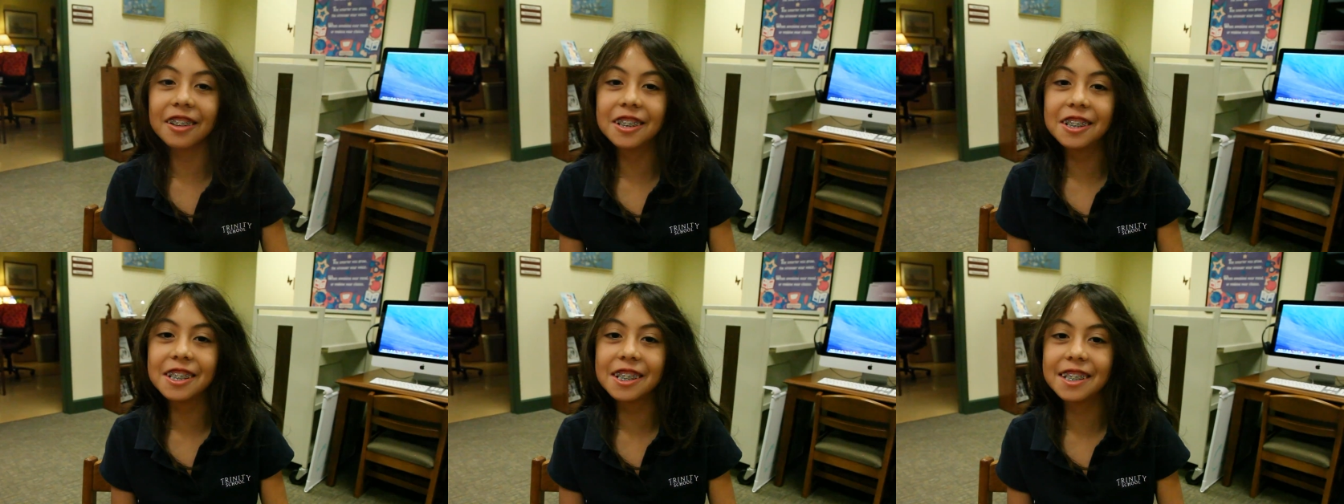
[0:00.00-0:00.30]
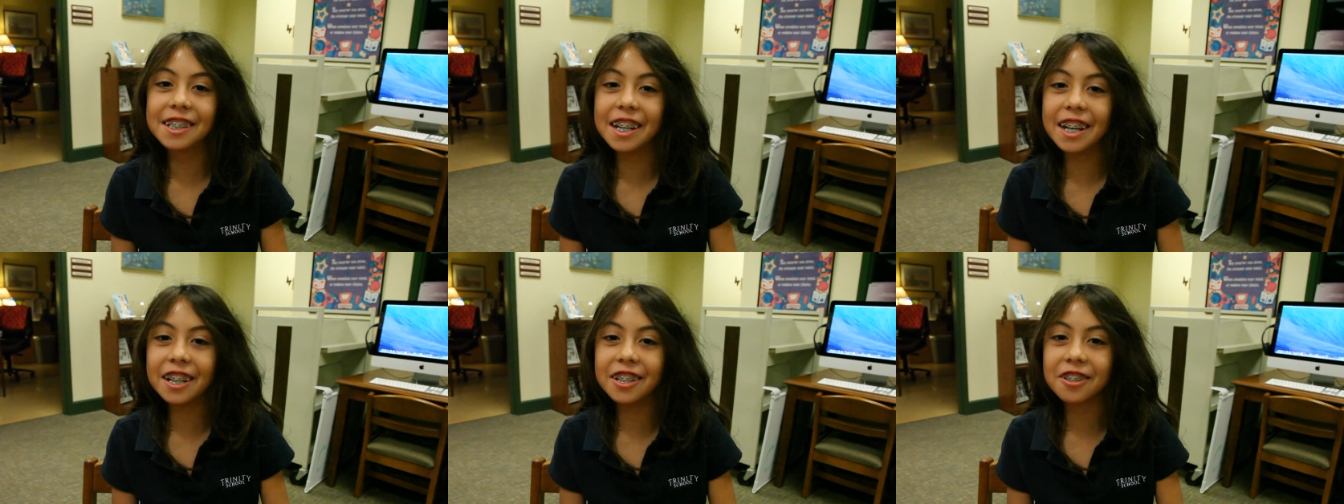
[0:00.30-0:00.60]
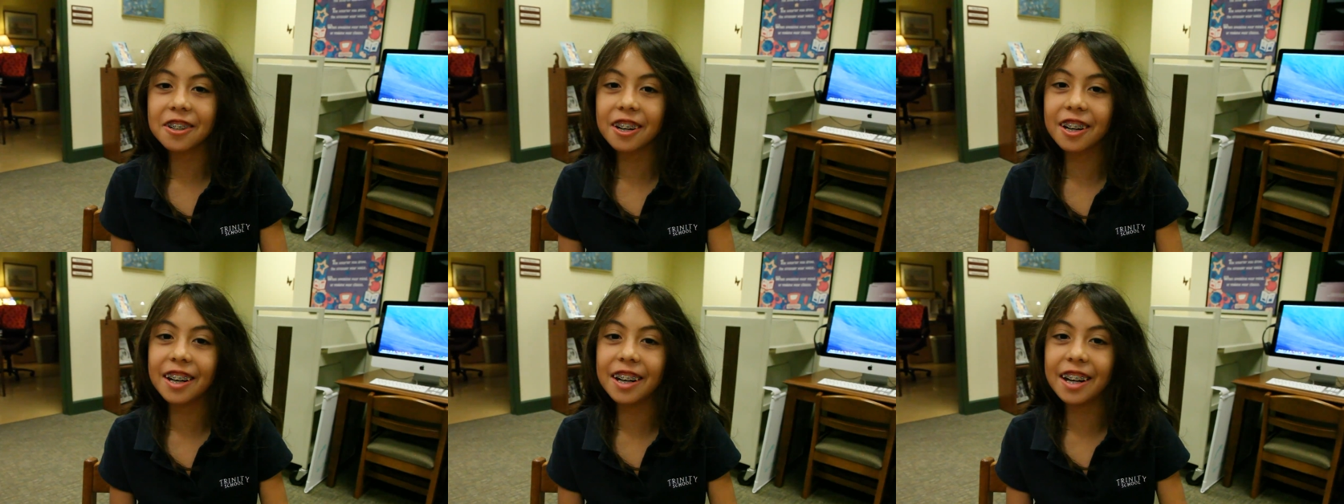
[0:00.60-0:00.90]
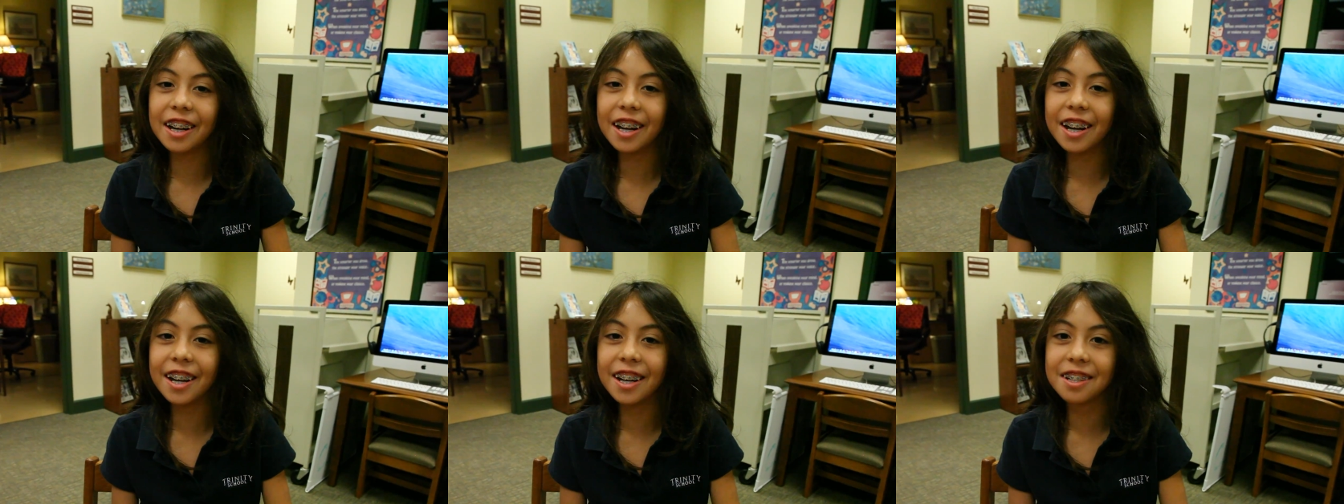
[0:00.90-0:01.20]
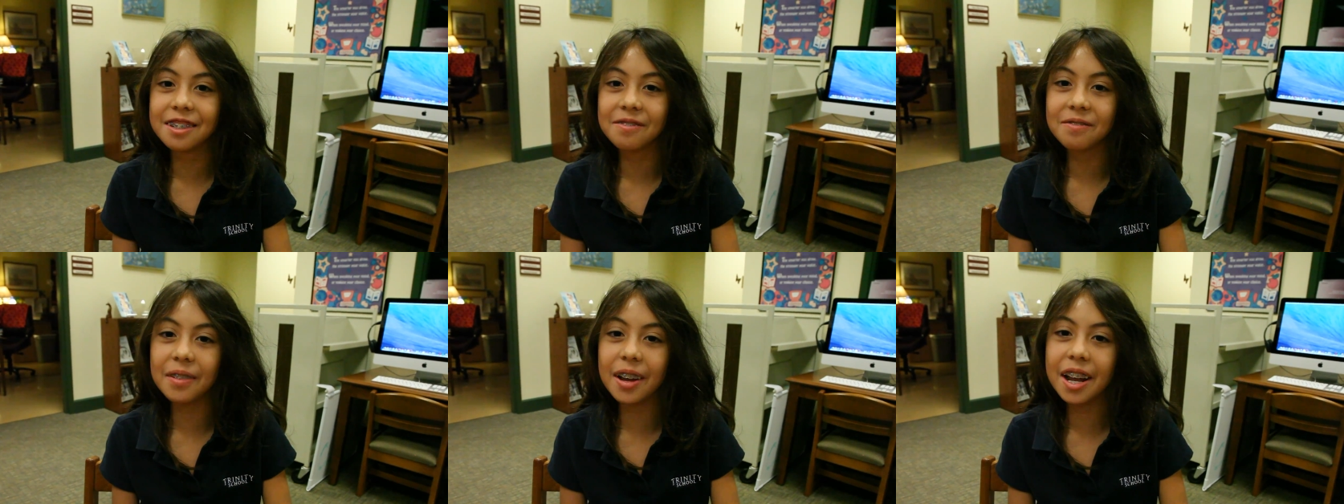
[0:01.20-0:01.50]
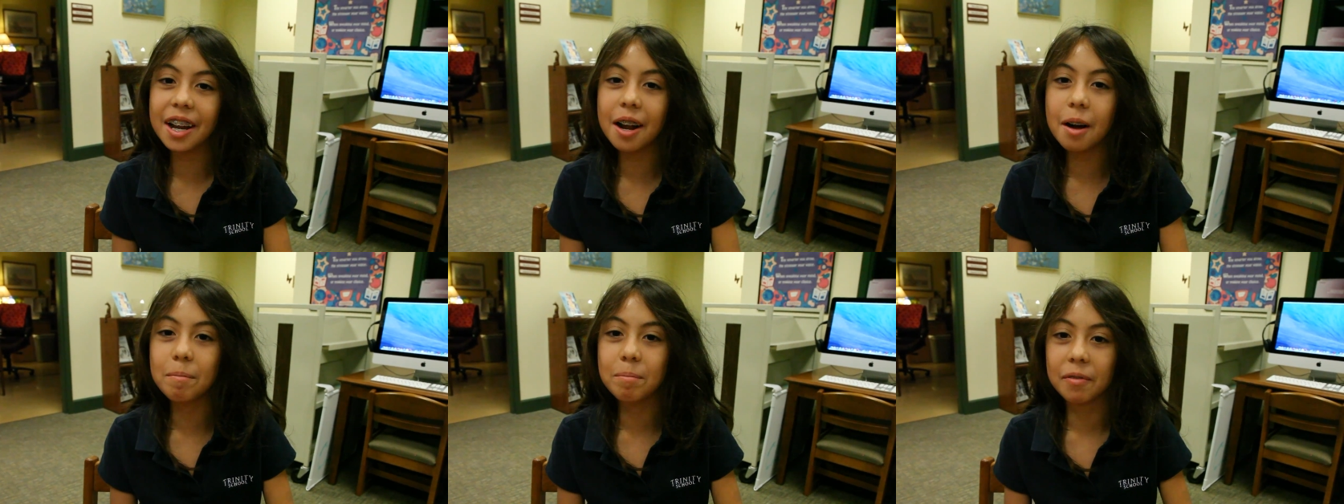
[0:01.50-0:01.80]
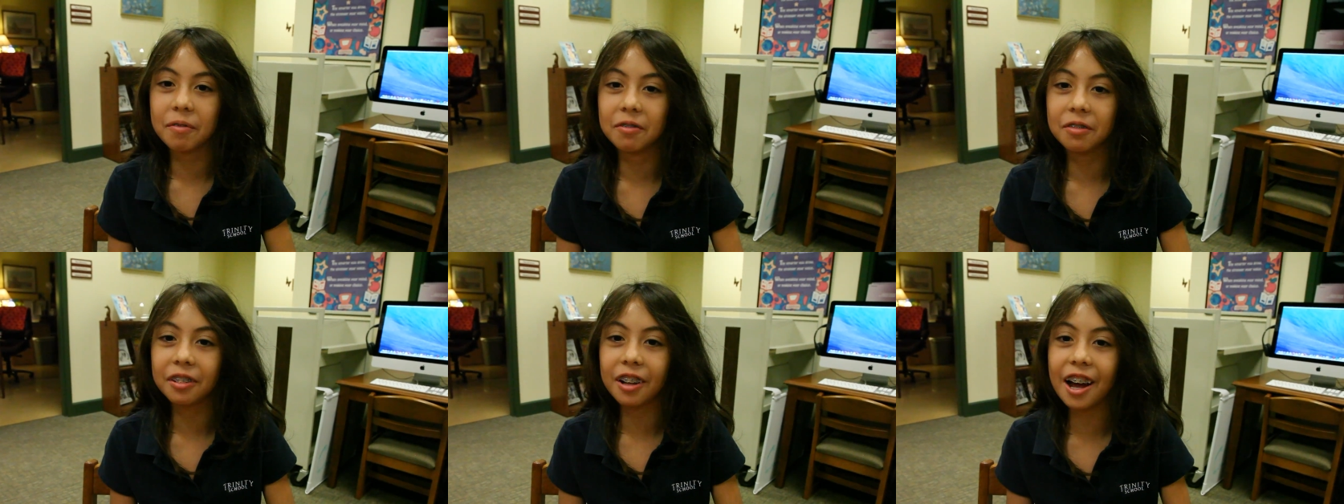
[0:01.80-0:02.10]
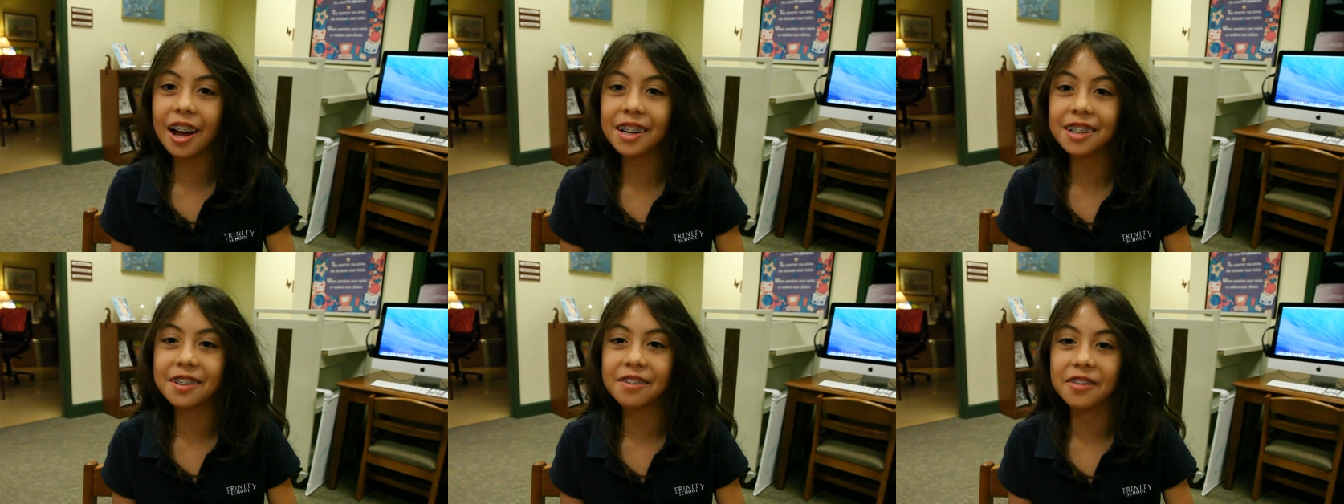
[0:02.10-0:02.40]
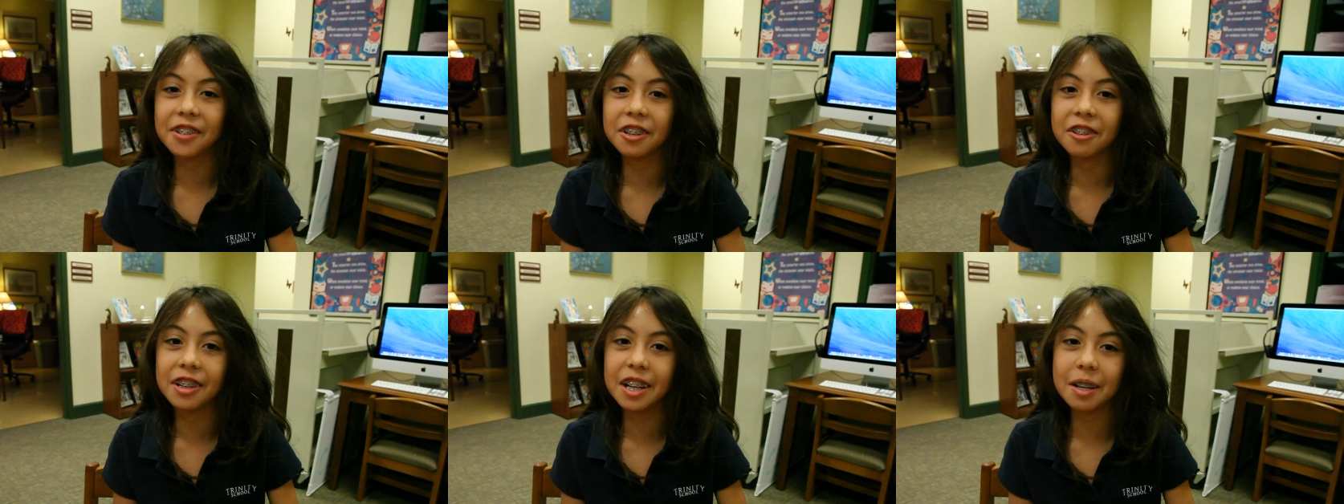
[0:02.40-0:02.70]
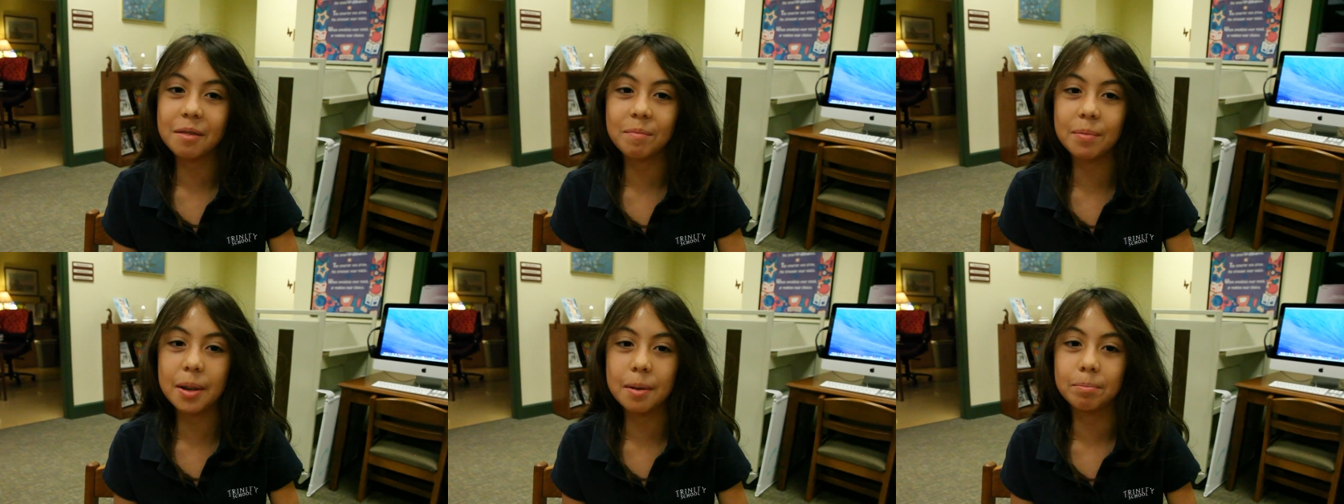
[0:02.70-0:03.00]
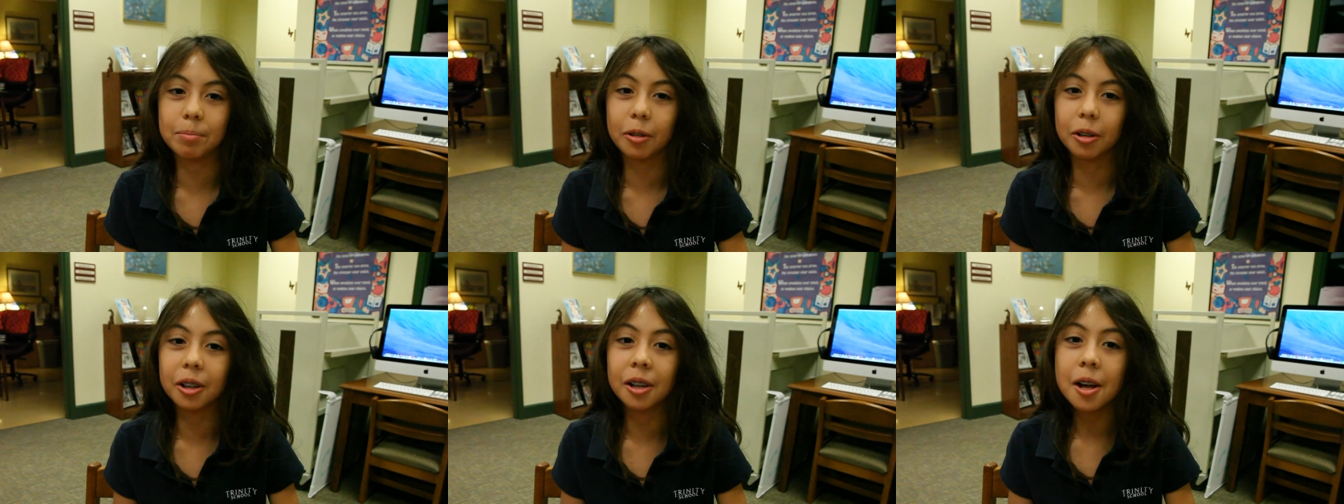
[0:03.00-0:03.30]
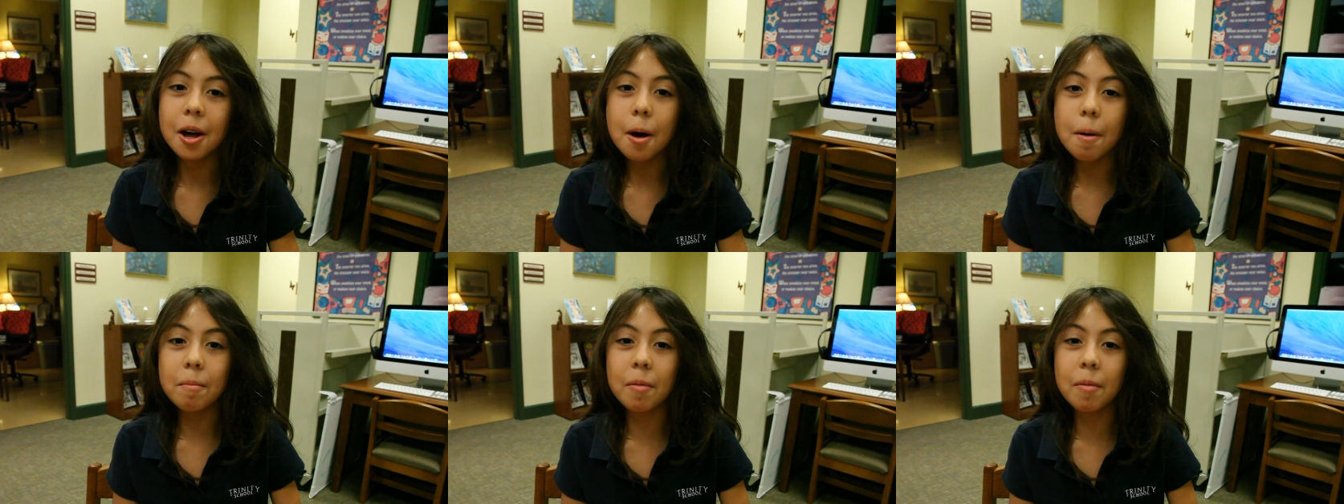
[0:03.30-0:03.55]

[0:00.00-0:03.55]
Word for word: to see Trinity is made up of lots of unique people,